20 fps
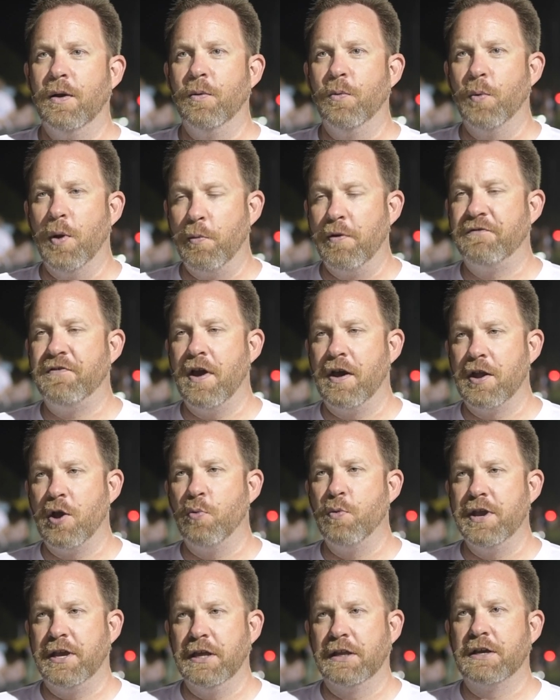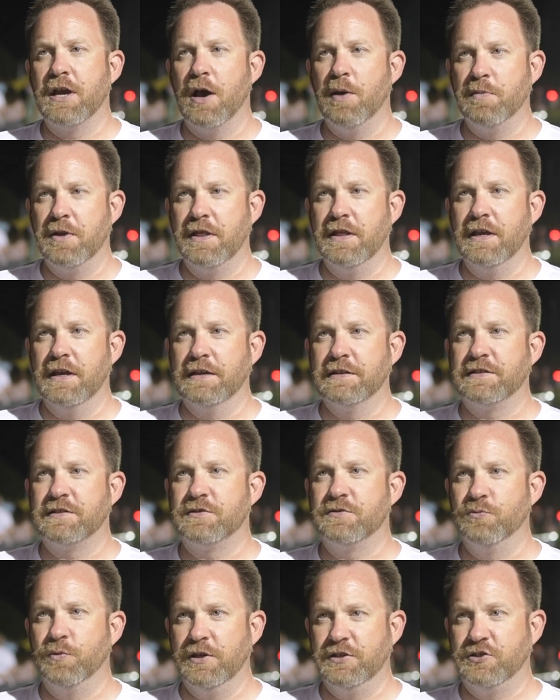When we found out we could come to this,
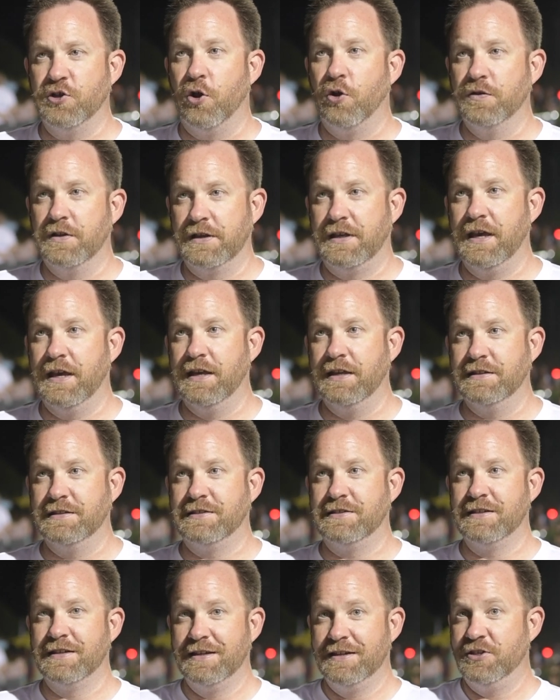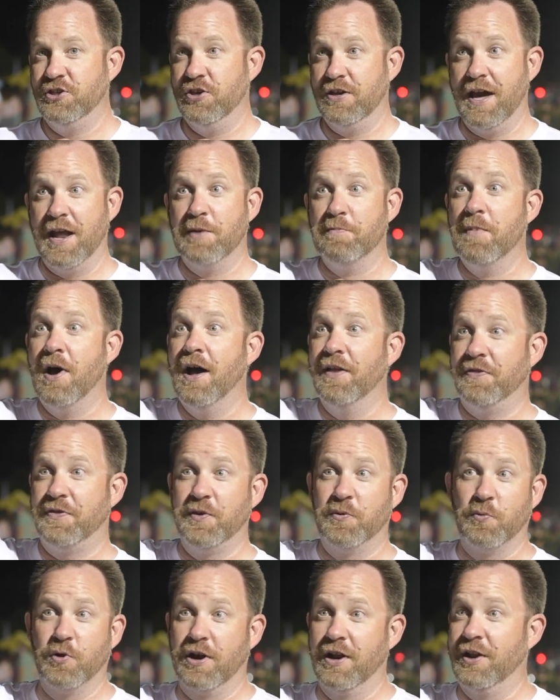we told the kids, you got a month
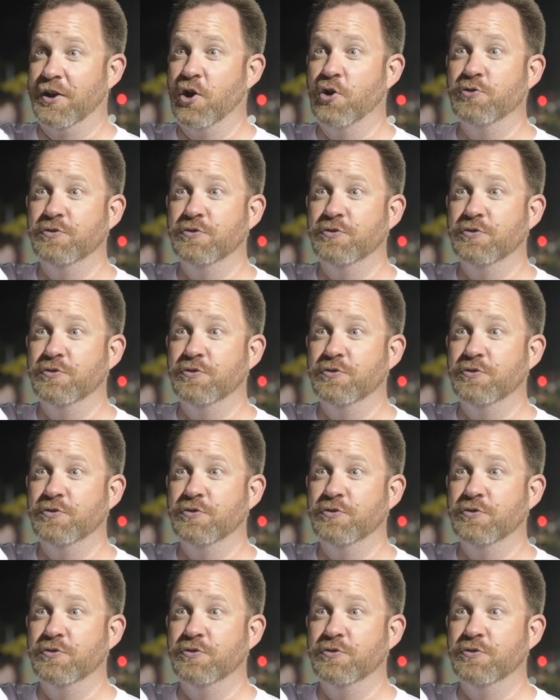and we're going to go